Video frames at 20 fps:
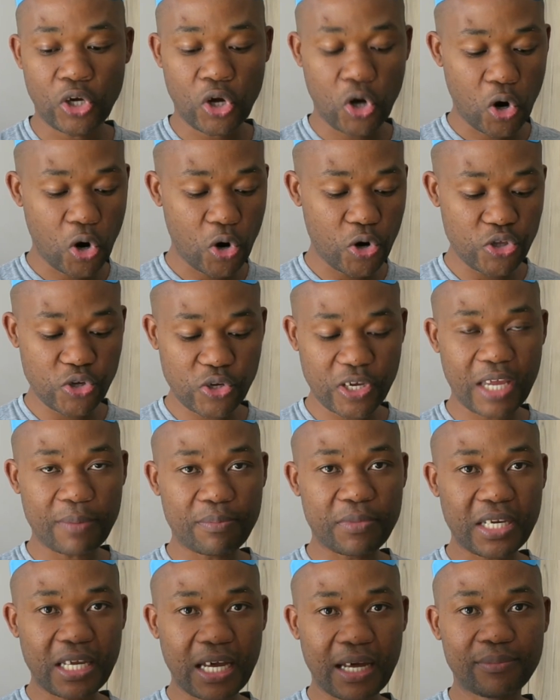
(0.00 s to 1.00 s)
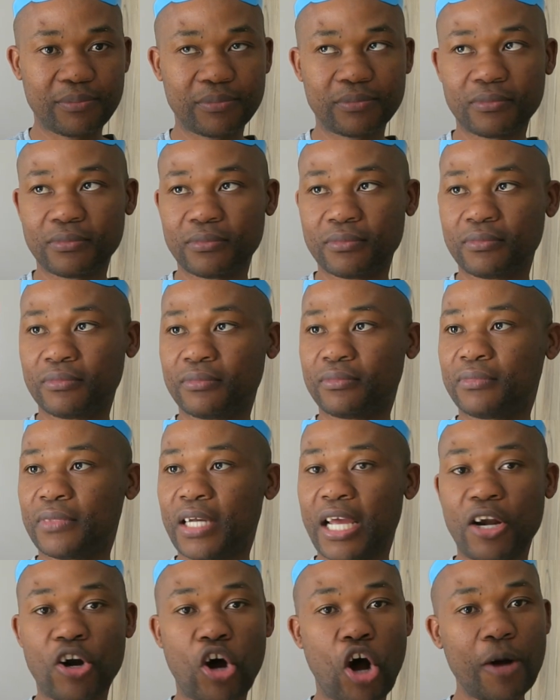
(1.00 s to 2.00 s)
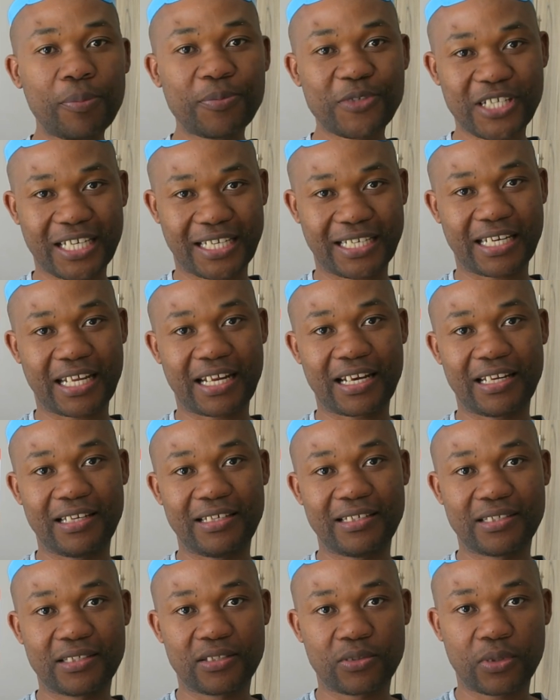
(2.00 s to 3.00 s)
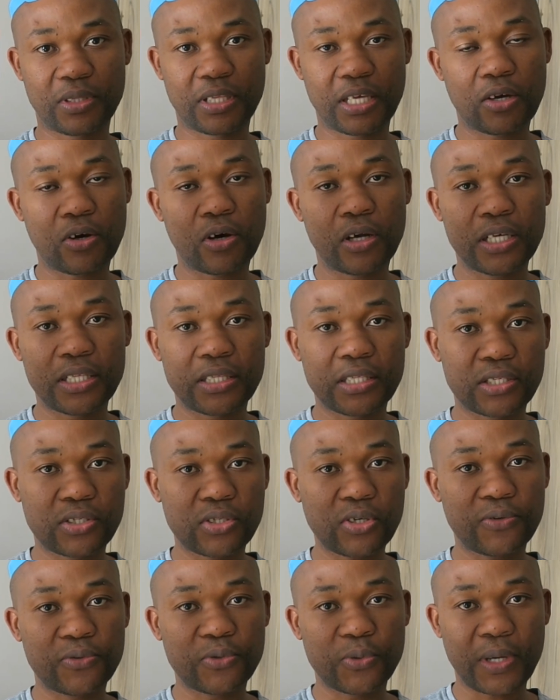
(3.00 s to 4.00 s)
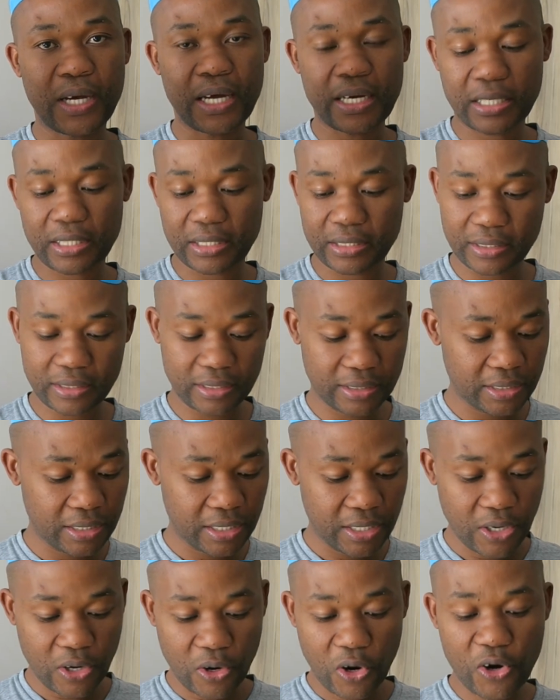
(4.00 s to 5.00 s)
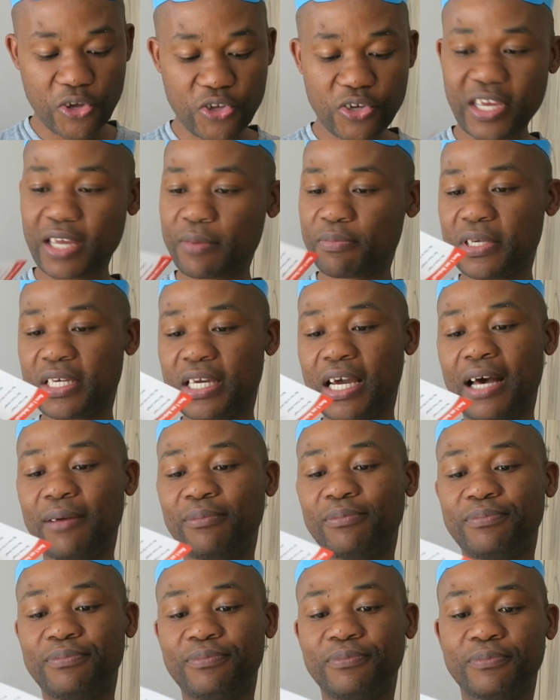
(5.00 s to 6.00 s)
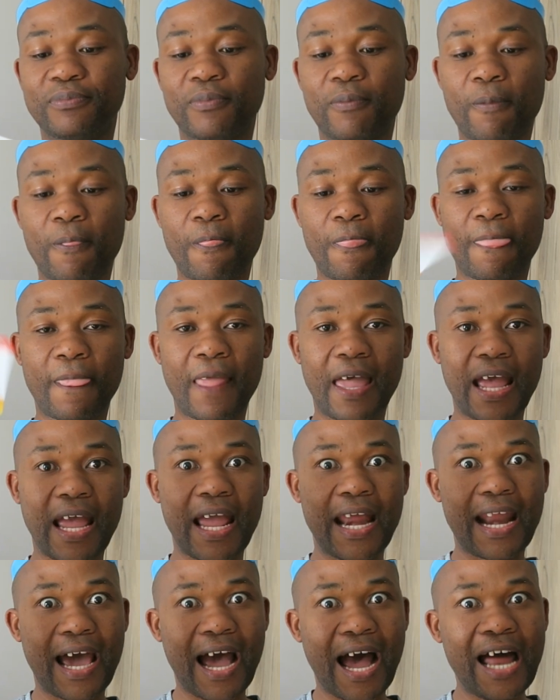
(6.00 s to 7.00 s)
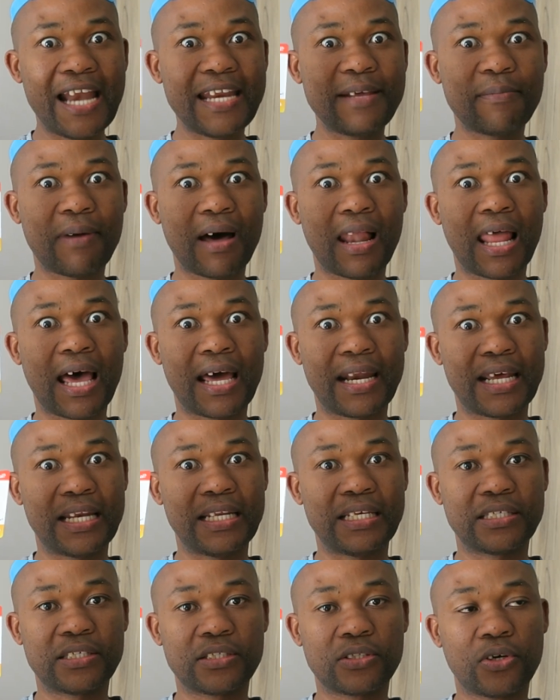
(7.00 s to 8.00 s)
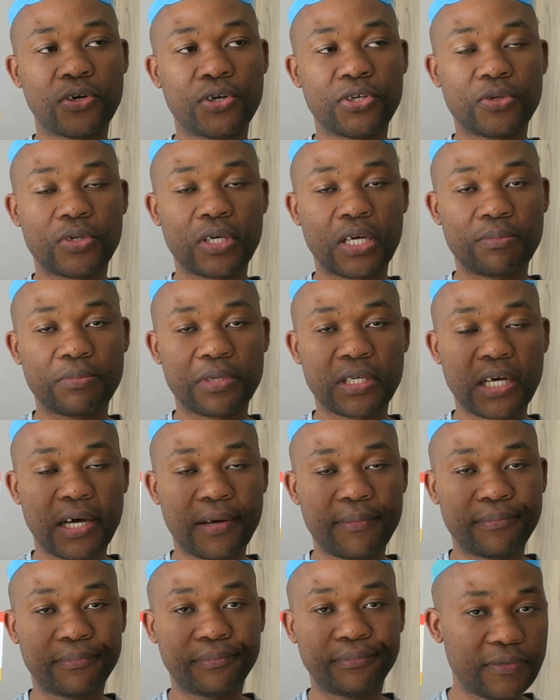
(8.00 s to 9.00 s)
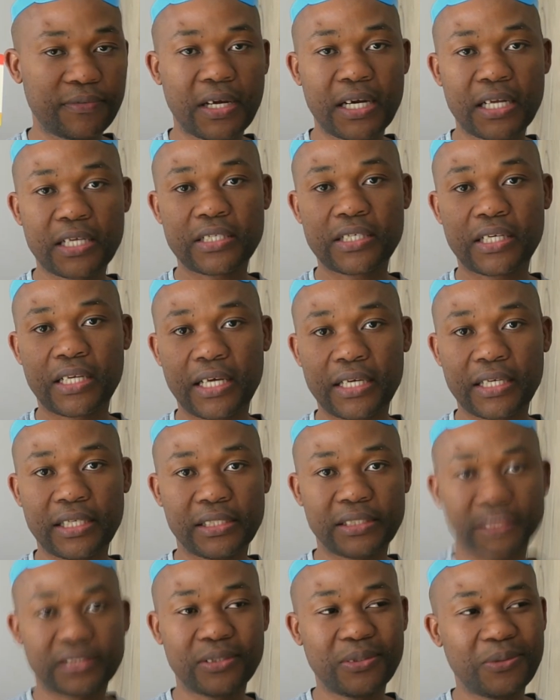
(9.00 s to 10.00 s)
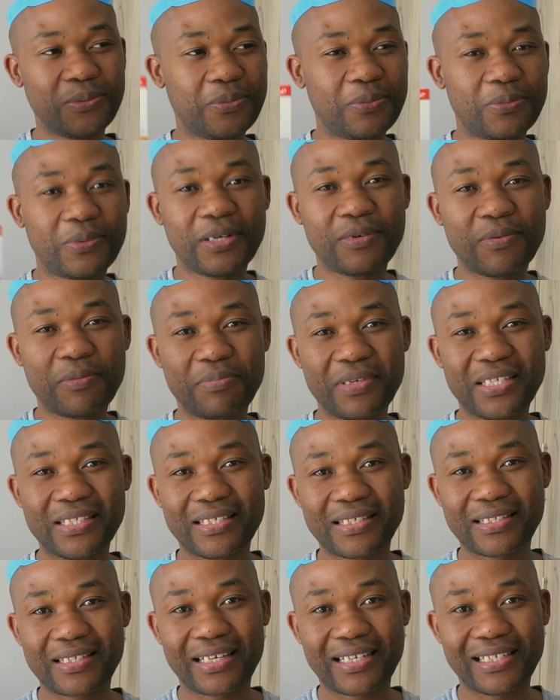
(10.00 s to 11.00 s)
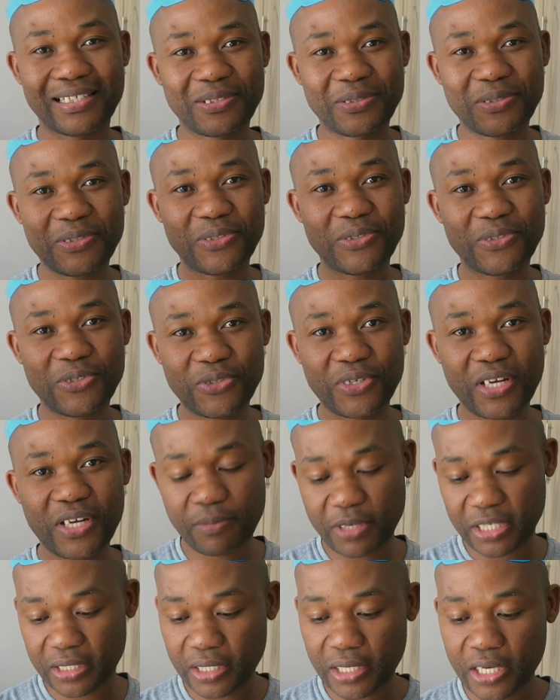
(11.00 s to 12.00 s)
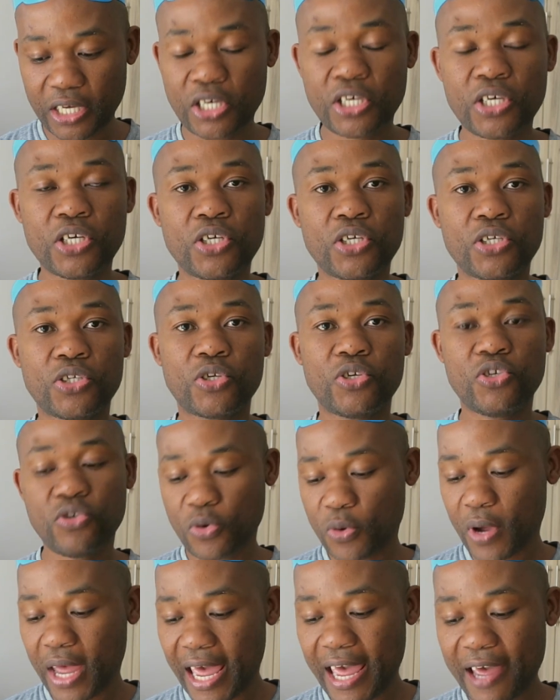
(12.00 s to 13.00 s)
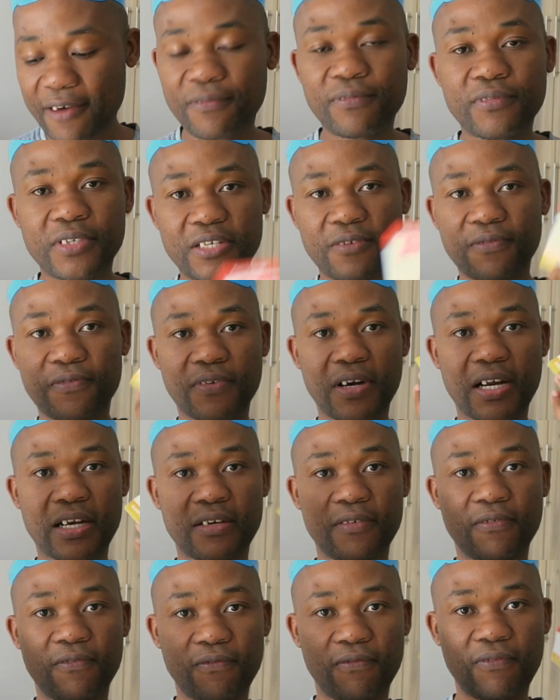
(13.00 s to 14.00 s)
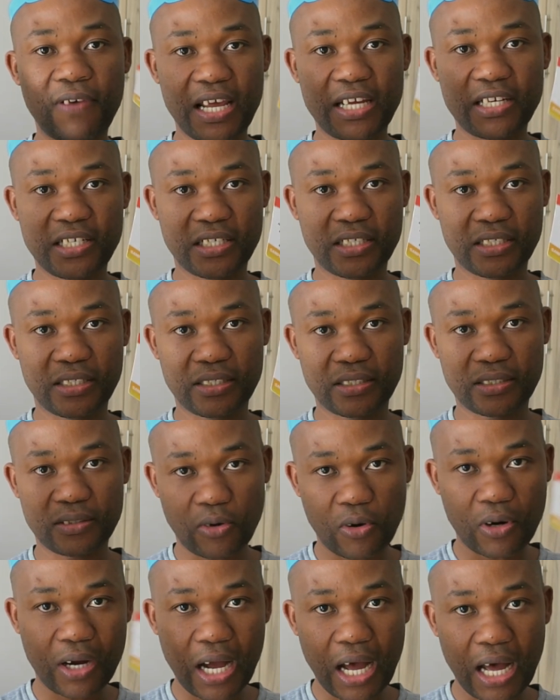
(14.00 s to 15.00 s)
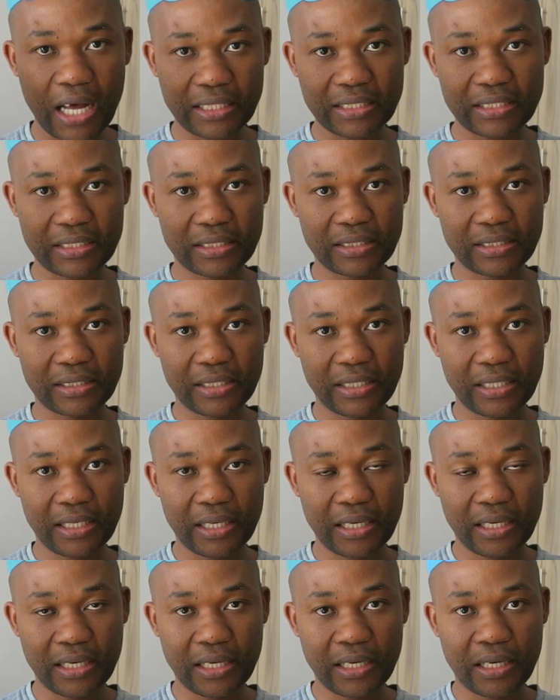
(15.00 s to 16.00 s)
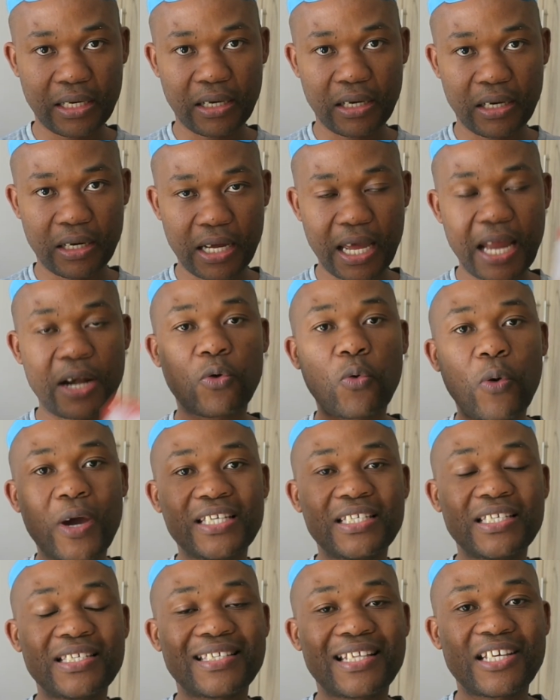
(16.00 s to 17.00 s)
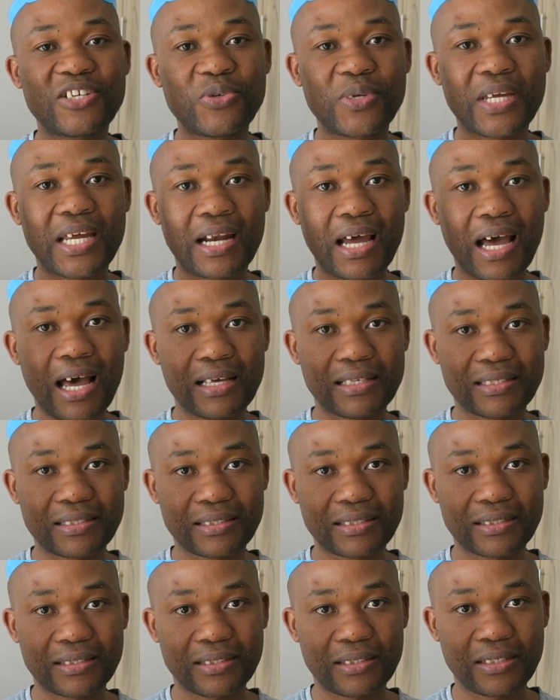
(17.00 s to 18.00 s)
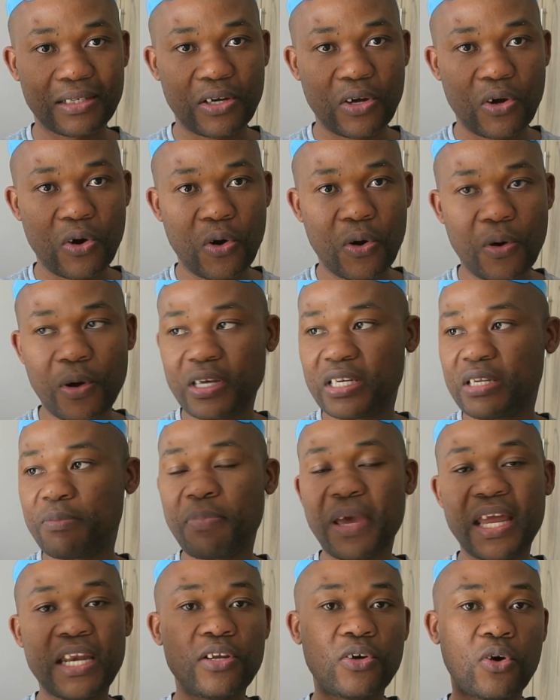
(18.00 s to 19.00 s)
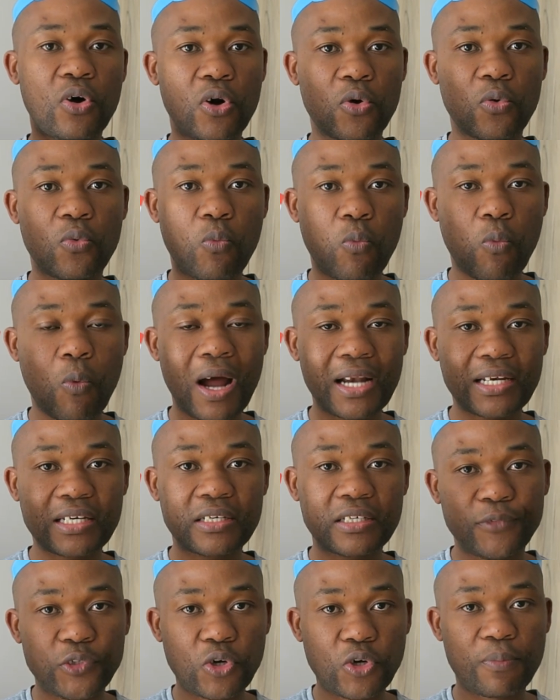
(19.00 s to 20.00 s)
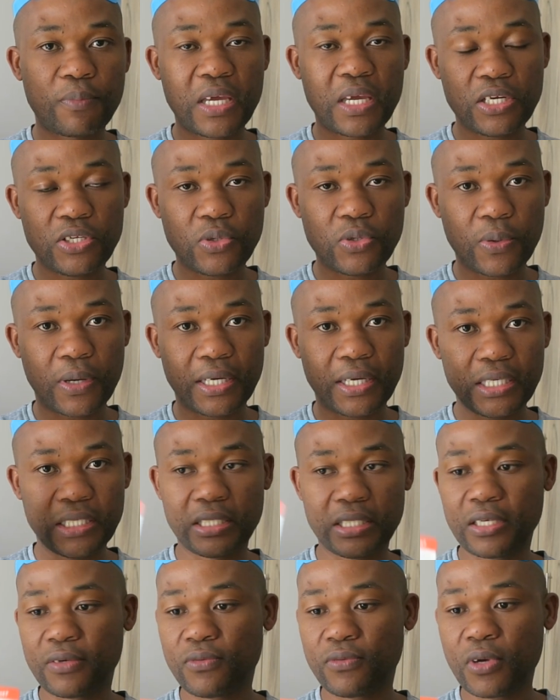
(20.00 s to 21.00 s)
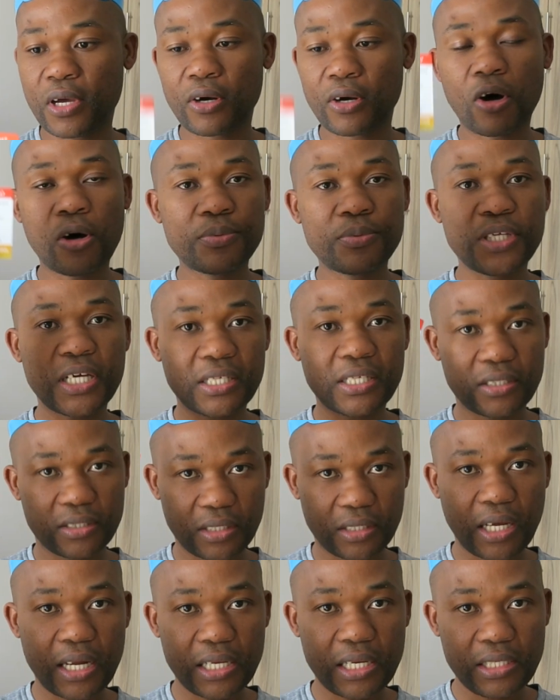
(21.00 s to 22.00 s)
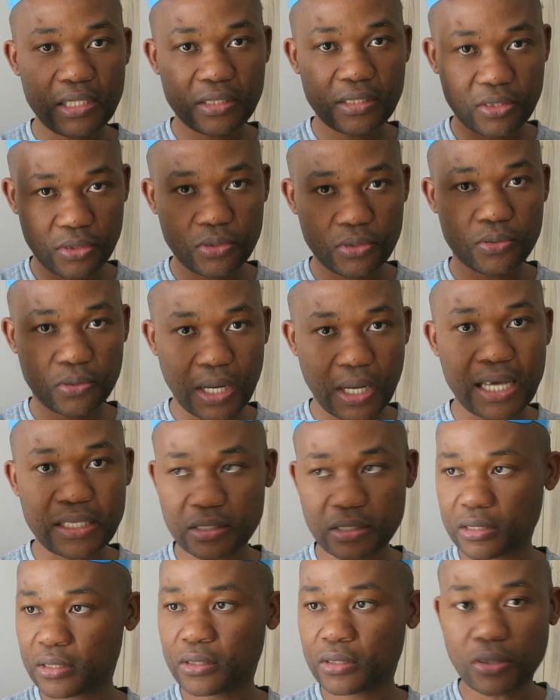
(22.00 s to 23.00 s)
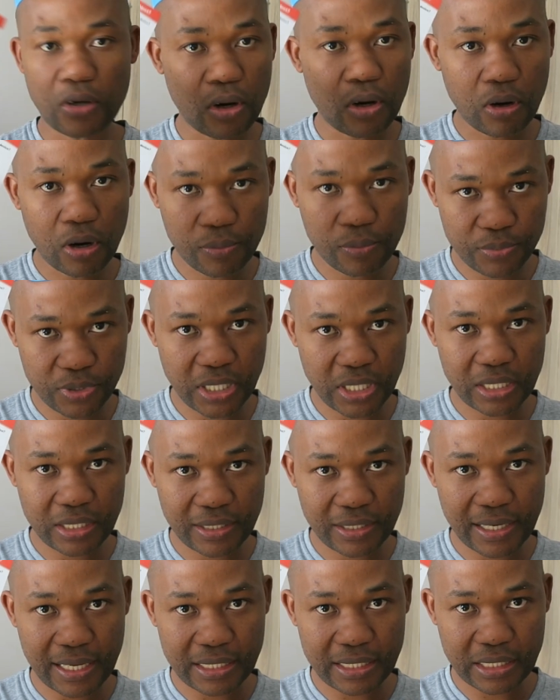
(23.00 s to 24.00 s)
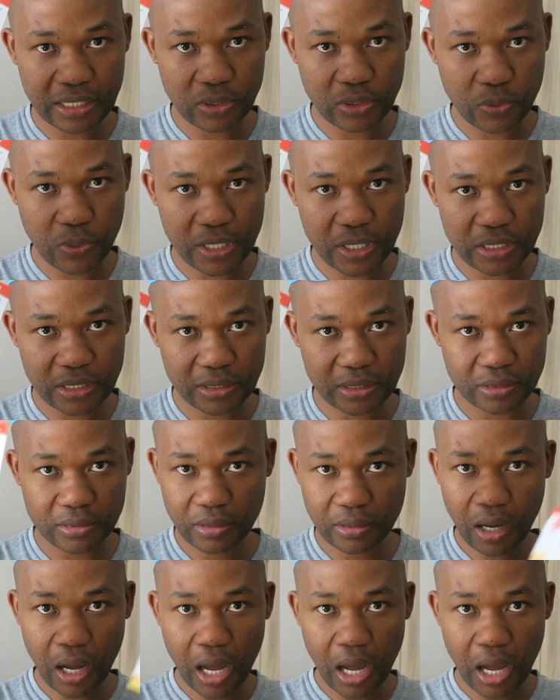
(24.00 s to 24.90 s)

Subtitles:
or you can become an object analyst, or they call it the software analyst, or you can become an animal analyst, or you can become financial analyst, or whatever, business analyst, you it. So you have different flashes or cards and questions that you can ask depending on what domain you are in. If you're an object analyst, you ask object related questions.